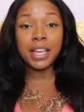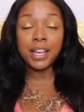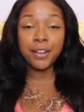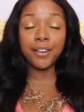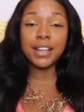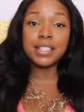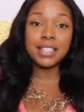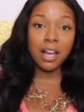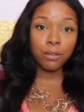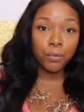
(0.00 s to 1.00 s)
here in
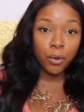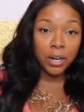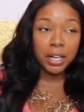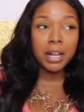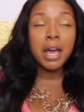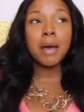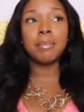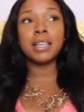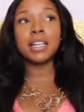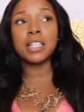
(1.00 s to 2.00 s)
South Florida
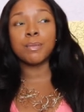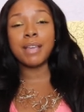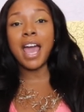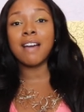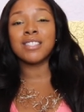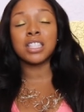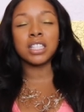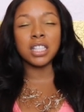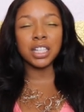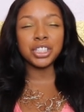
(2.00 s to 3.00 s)
because we have
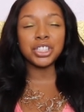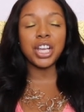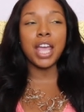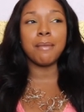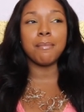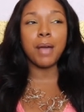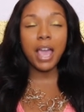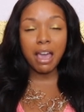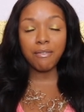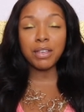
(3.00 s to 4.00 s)
such a
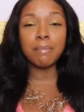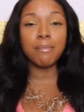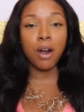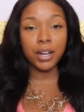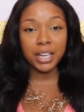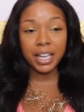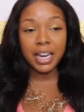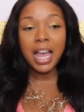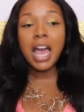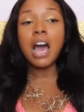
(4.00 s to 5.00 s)
heavy
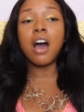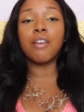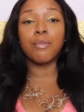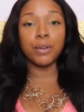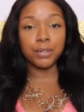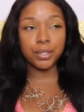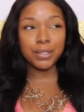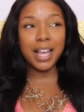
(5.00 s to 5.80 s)
market of realtors.